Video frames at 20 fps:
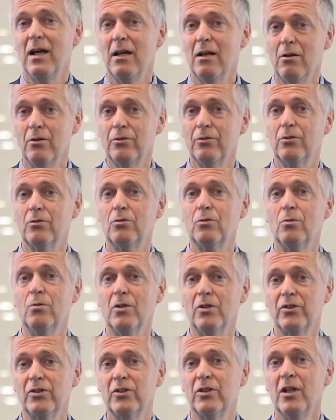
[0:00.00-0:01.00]
a lot to
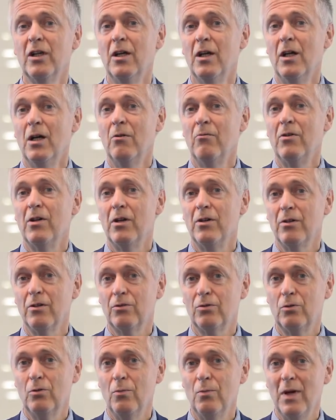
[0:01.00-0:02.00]
us. We are
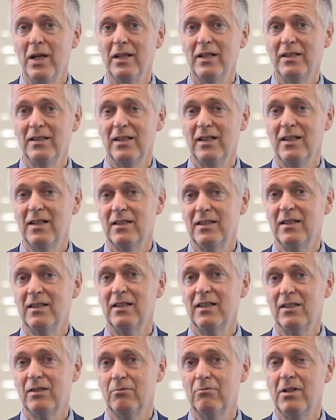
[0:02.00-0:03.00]
not too many cities in
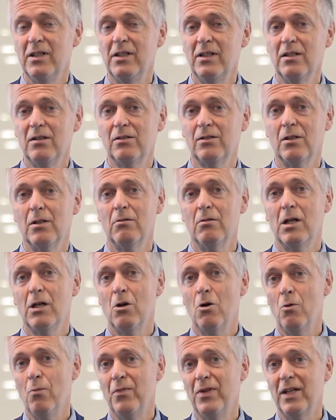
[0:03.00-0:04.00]
this region, so I
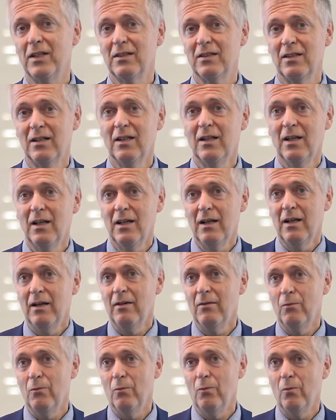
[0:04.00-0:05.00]
hope that
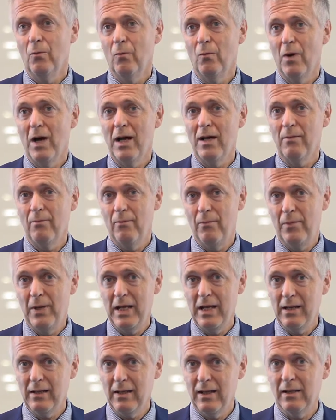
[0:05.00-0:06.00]
by
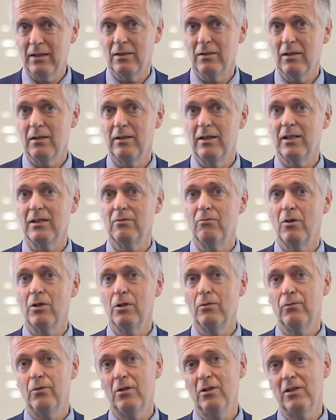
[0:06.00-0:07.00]
being in this
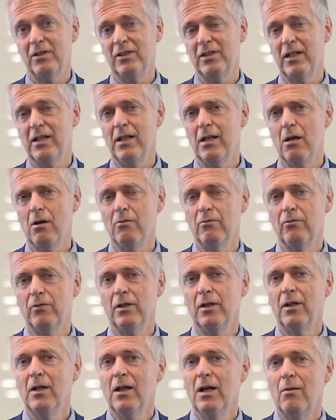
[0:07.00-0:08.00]
wonderful city of
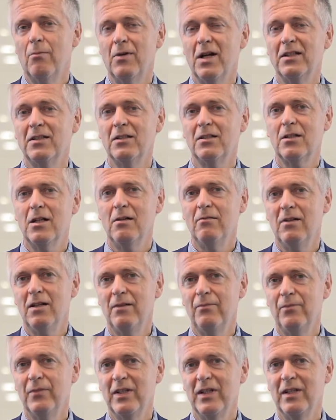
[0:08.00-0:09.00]
Bratislava,
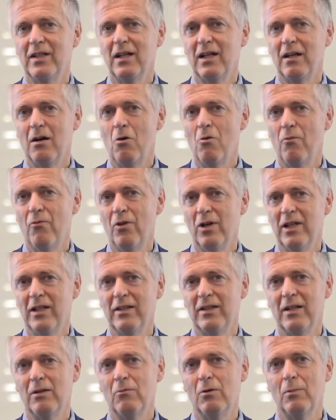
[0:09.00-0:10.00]
hopefully
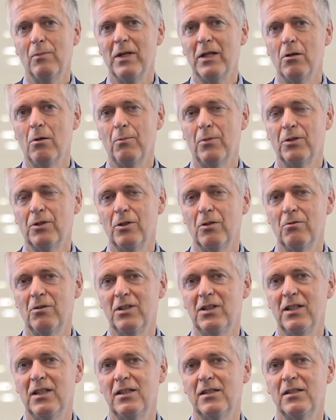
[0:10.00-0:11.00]
there will be
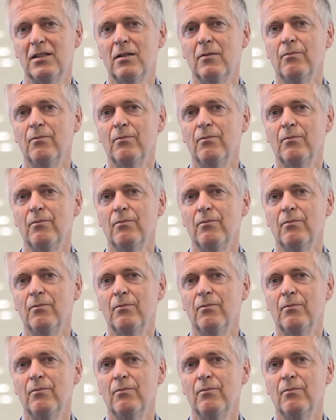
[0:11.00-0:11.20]
opportunities